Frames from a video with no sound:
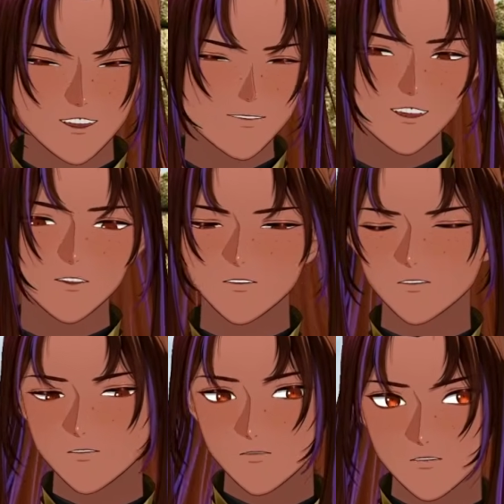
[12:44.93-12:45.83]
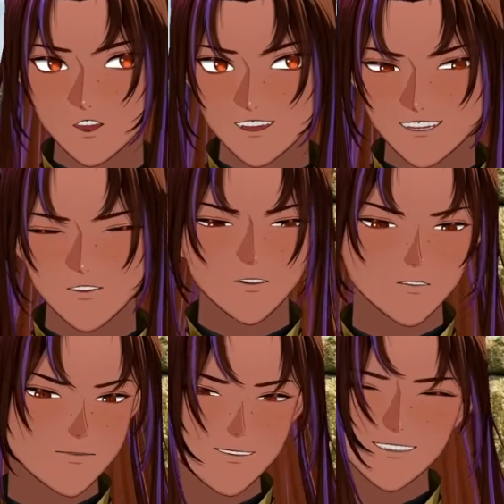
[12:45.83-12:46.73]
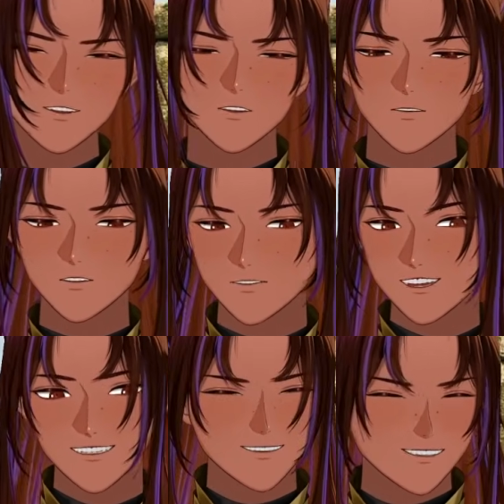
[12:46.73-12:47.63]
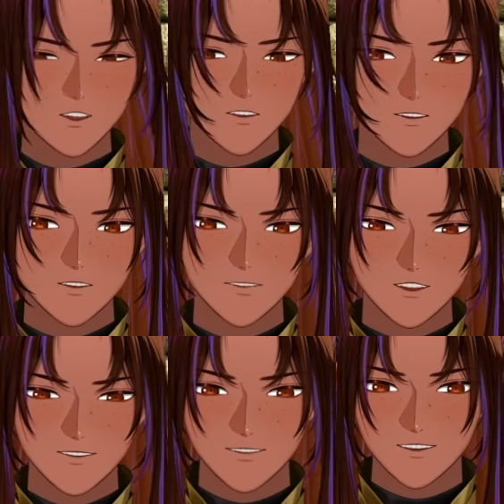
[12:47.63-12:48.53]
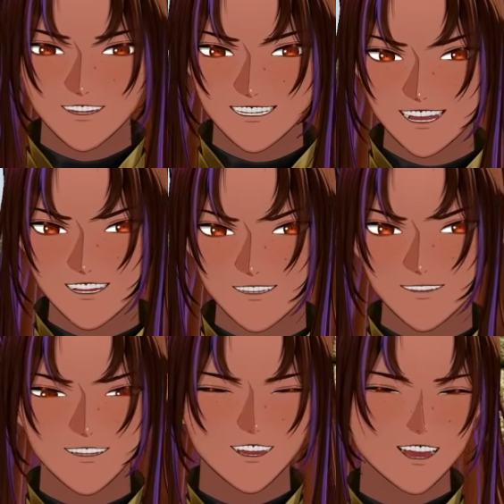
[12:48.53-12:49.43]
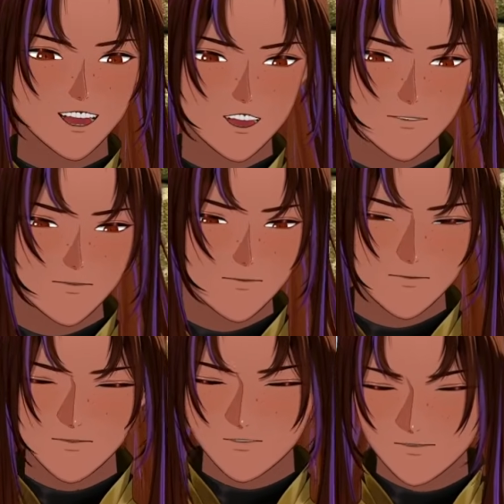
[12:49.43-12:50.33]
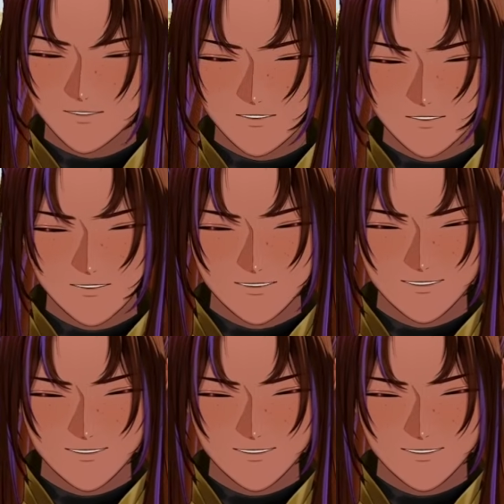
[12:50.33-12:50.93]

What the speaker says: If that's what you want, if you need to use a single spell slot and you can just